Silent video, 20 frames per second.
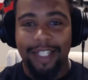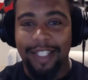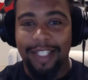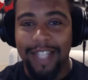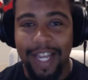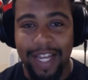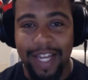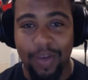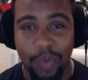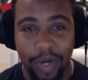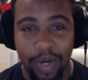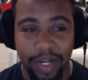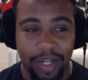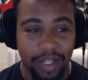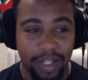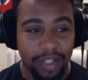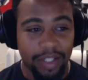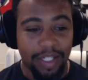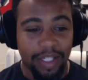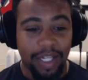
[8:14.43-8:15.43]
They didn't want
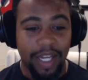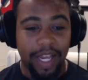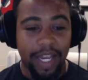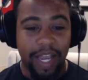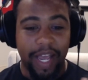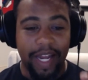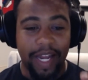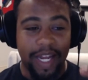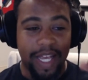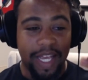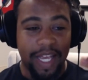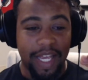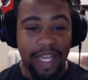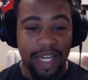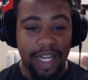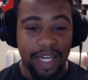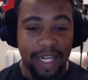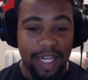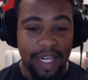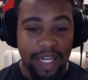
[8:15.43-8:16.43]
none. And
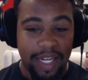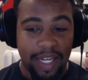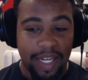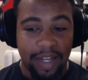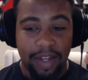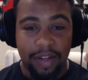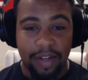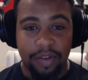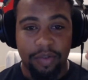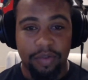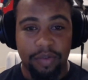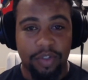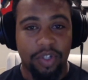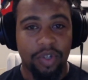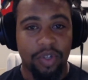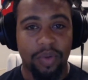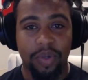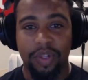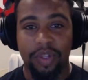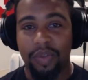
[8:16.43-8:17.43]
then
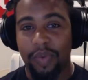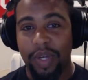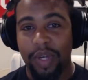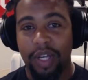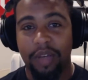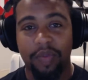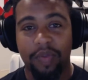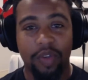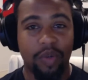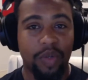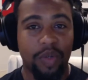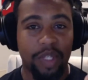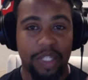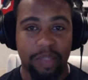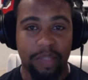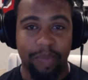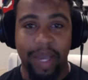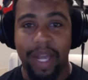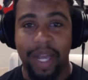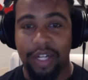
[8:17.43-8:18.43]
2 or 3 of you
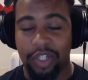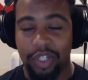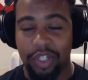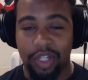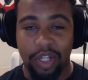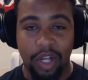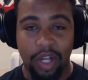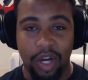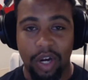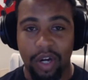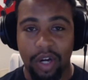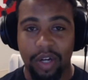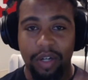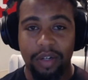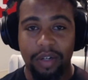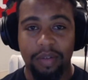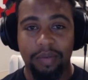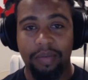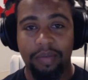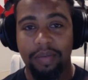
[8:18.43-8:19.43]
dispatched
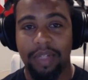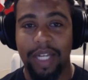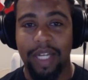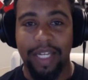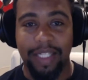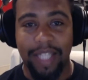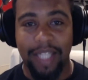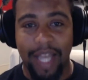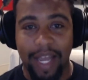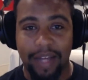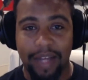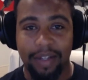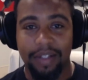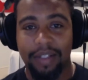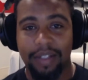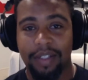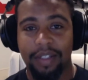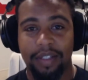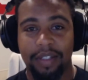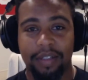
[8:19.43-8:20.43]
Clark like that.
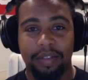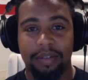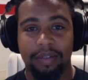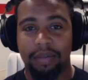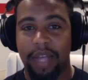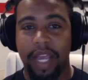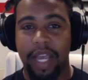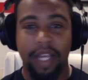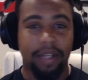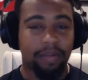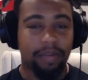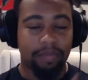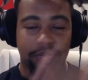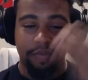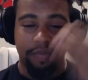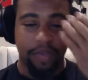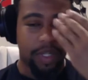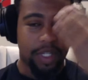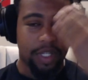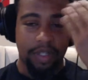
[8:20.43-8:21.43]
Hank
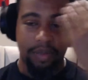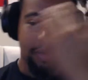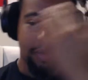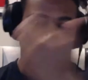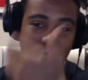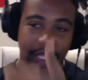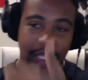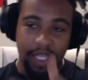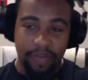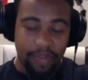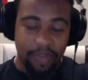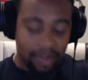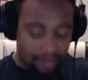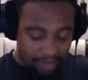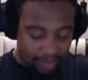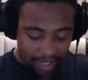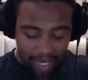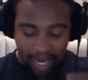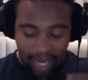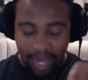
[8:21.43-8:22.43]
freaking cleaved
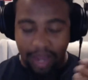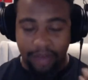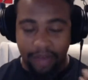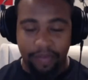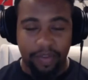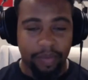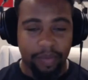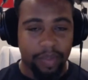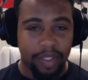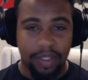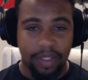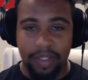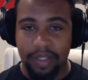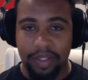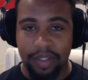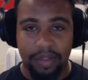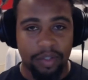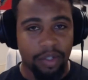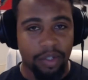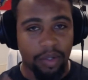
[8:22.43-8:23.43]
him in half from
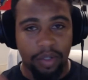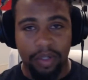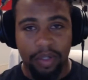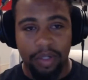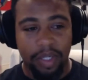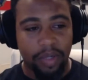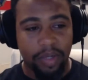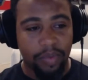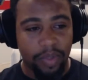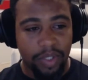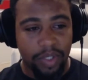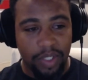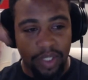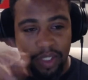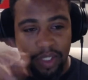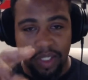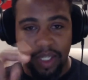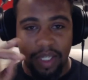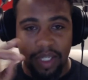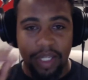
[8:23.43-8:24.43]
his shoulder. It was
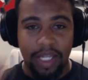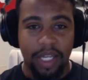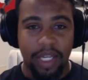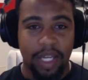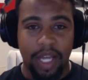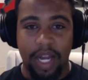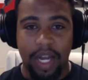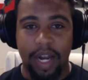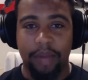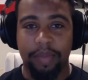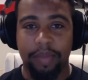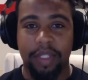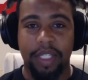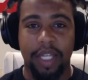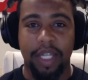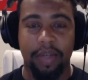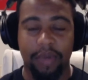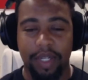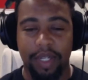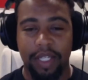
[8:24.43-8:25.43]
just, and I'm just
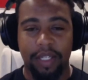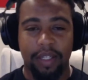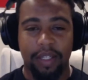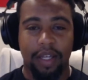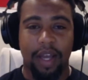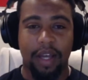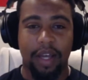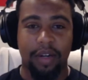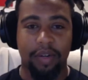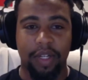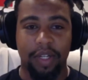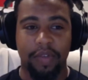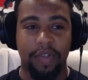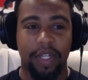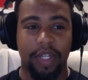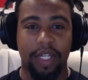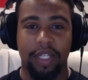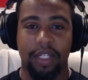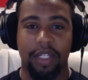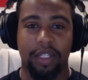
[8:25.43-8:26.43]
like, really? I don't
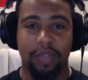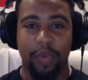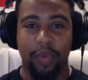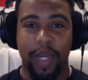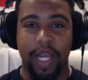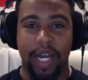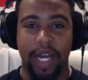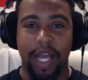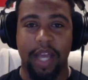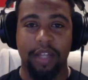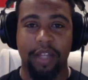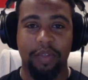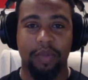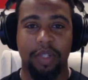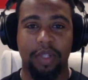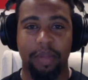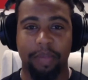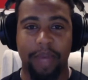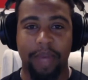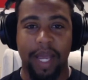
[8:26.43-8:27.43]
even get to swing an axe
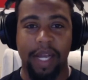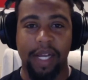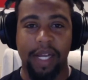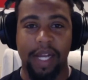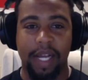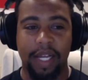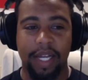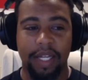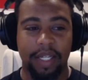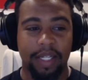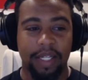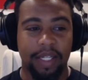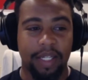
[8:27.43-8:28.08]
with the bad guy?